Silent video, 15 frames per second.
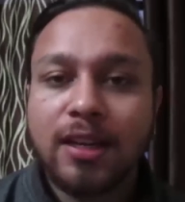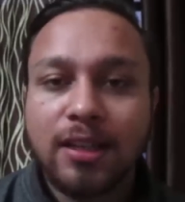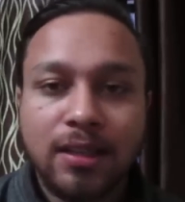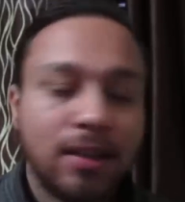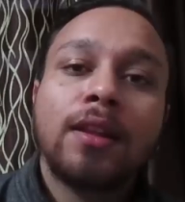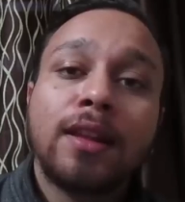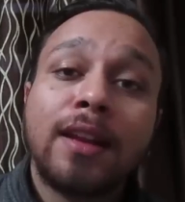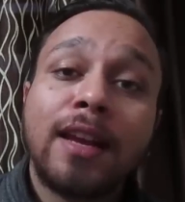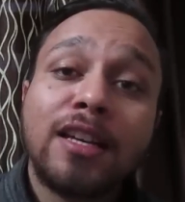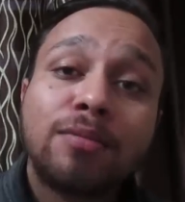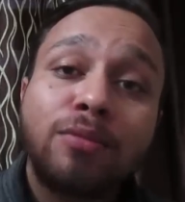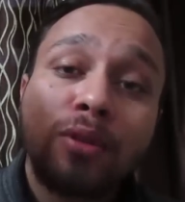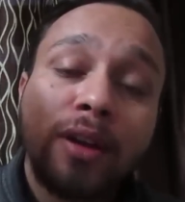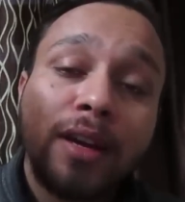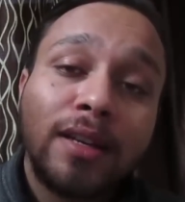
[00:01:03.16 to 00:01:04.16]
next. The next
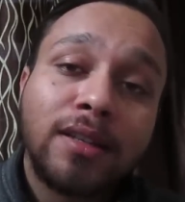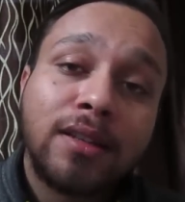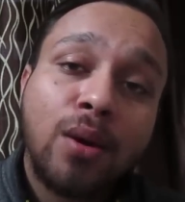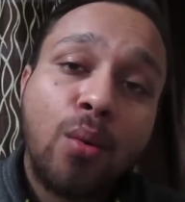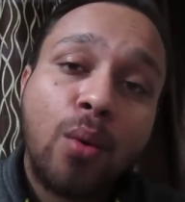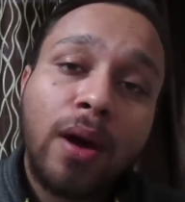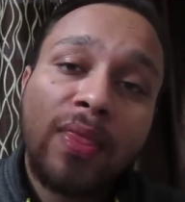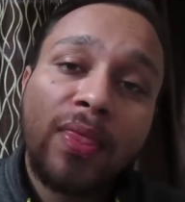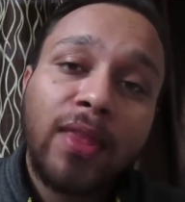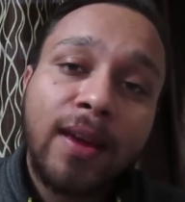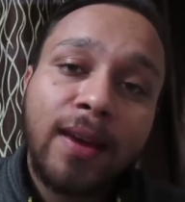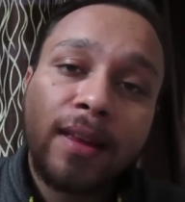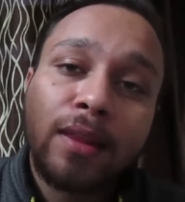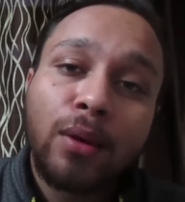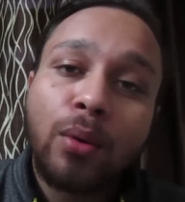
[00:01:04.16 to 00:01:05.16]
book is The One
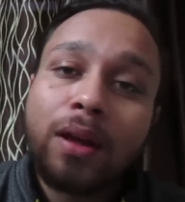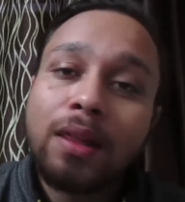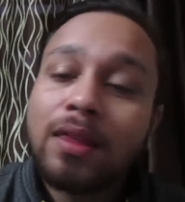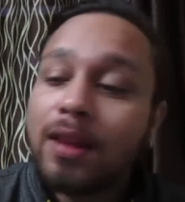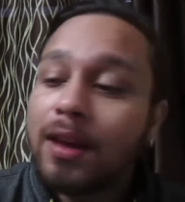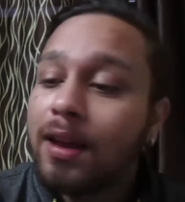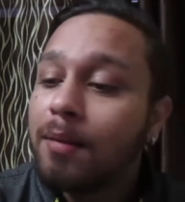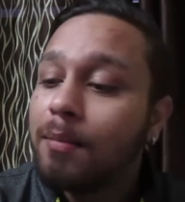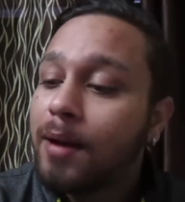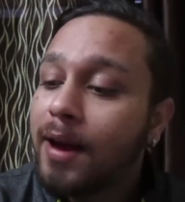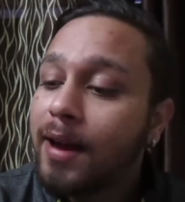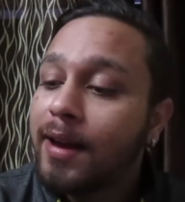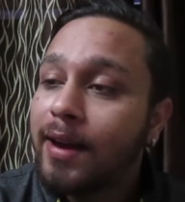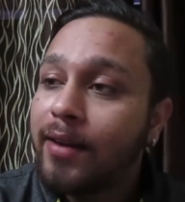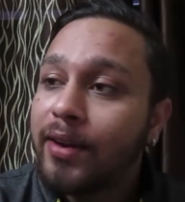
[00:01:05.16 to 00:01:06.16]
Thing, The One Thing
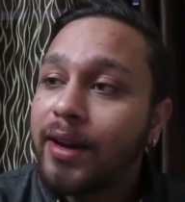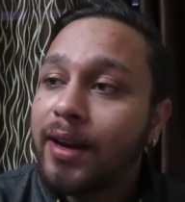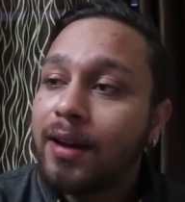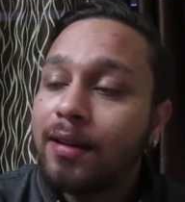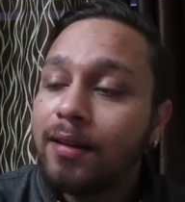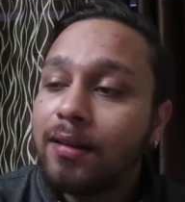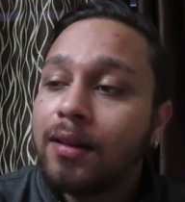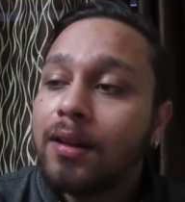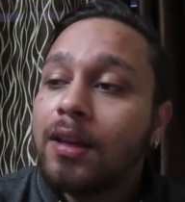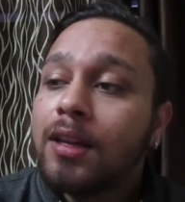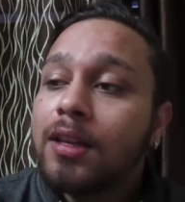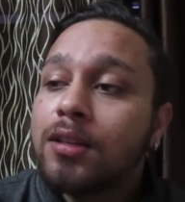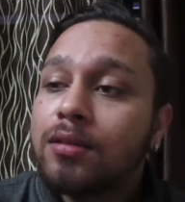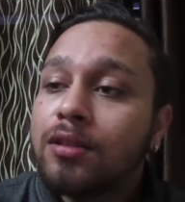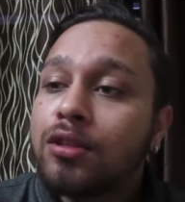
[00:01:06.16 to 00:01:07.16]
by Gary Keller.
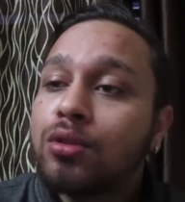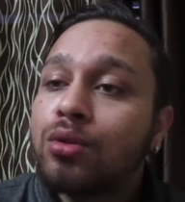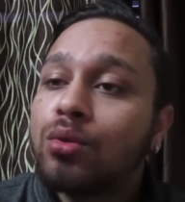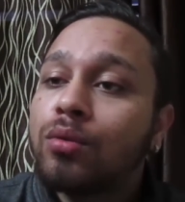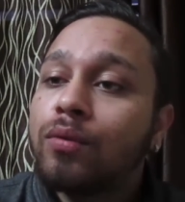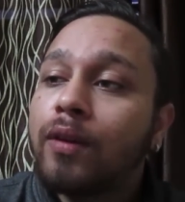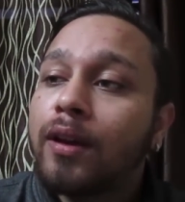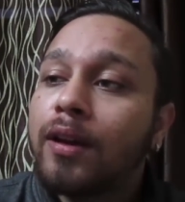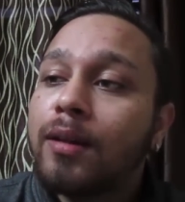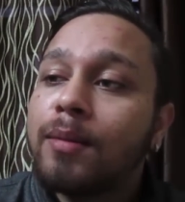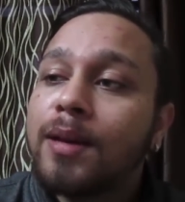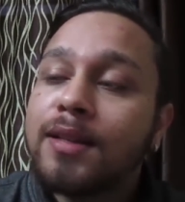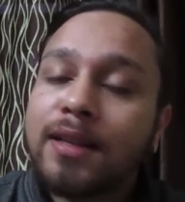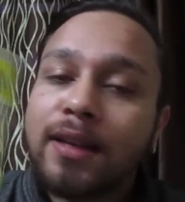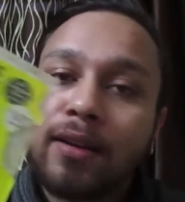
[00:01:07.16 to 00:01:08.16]
So so fucking
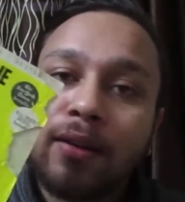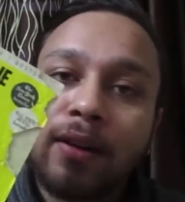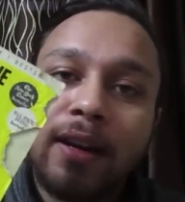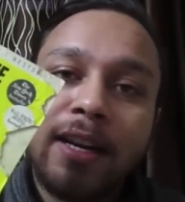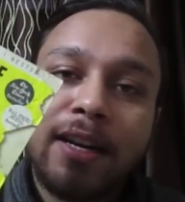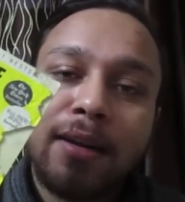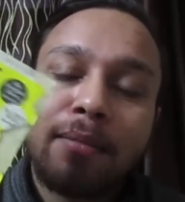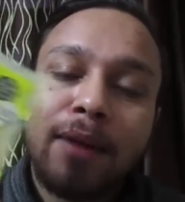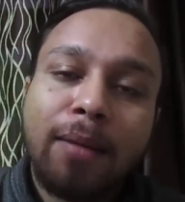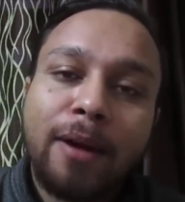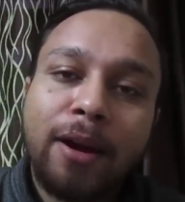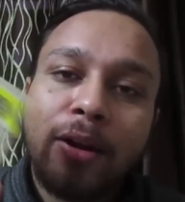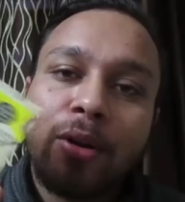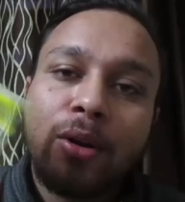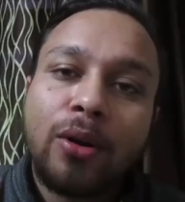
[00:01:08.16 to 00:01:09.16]
amazing. Eaten by
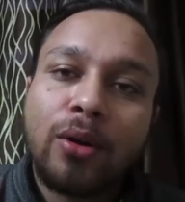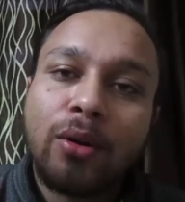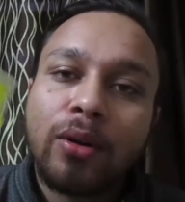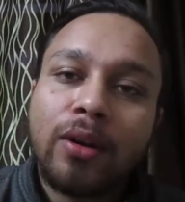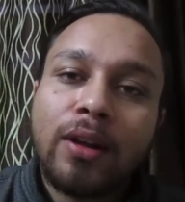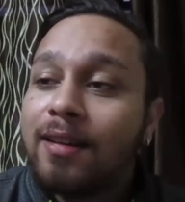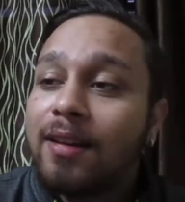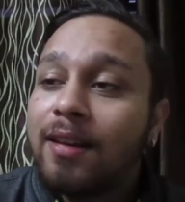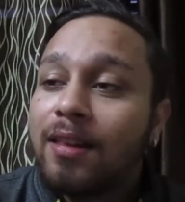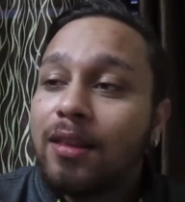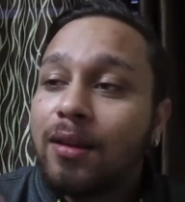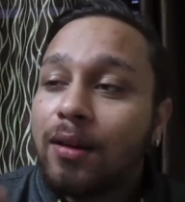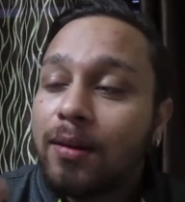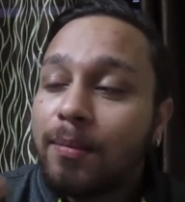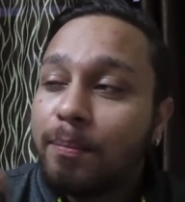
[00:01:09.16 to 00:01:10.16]
my dog.
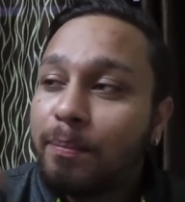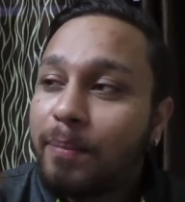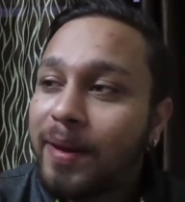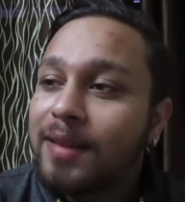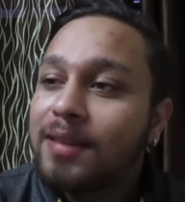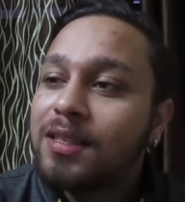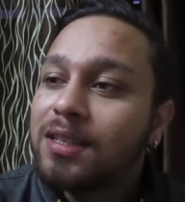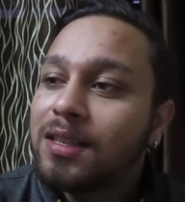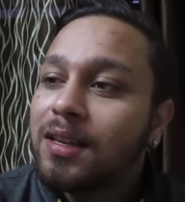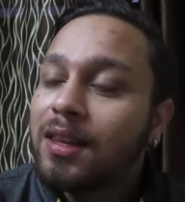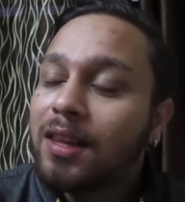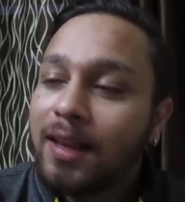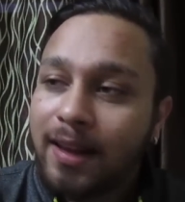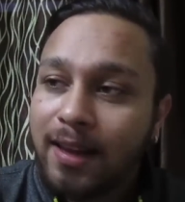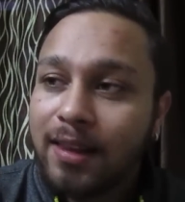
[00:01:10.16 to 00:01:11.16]
The best
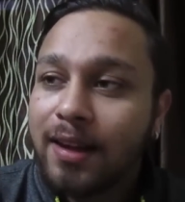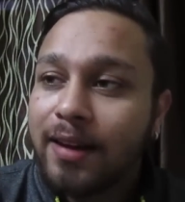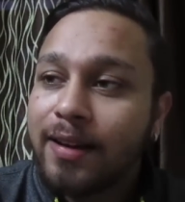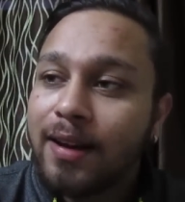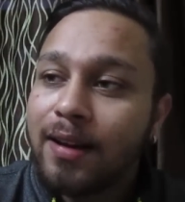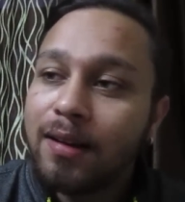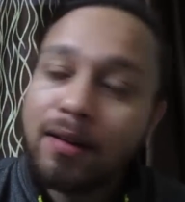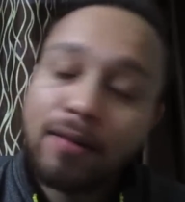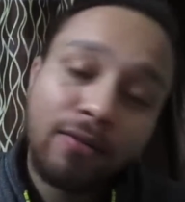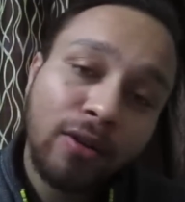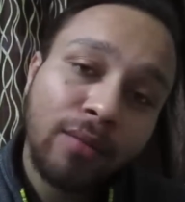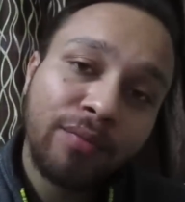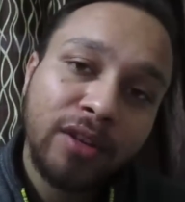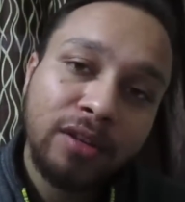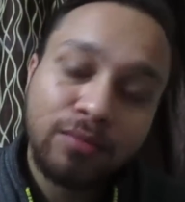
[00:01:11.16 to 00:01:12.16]
thing that I learned
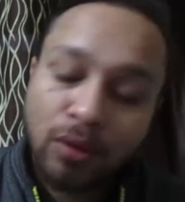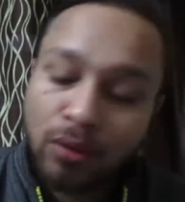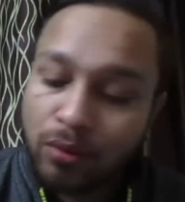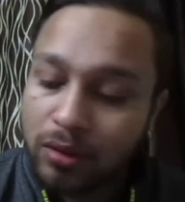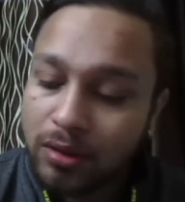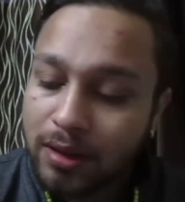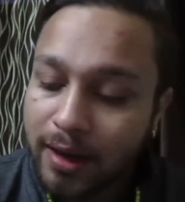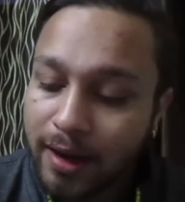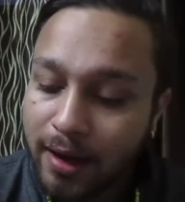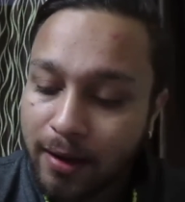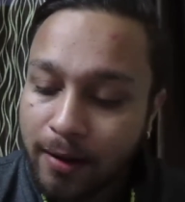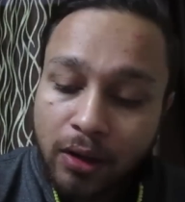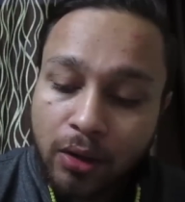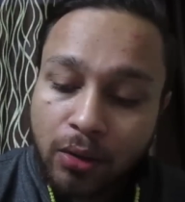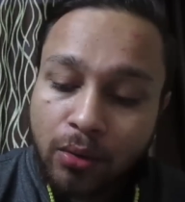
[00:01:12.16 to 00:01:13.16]
from this book was like
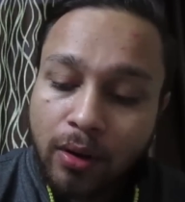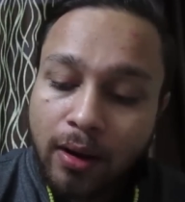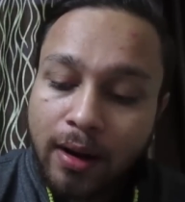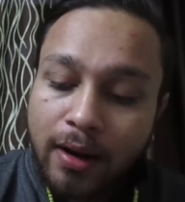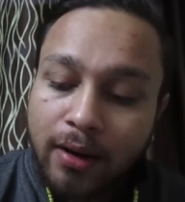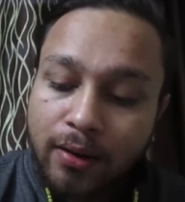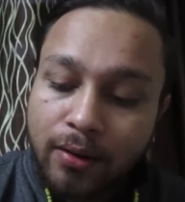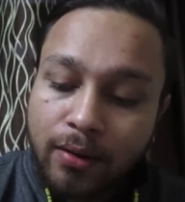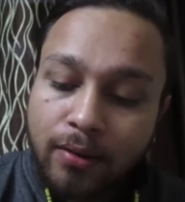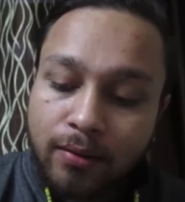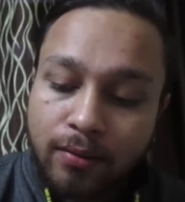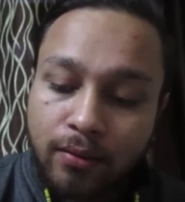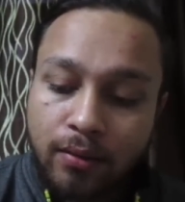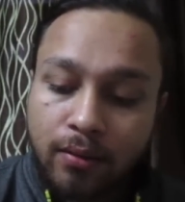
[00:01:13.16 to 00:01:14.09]
you are you know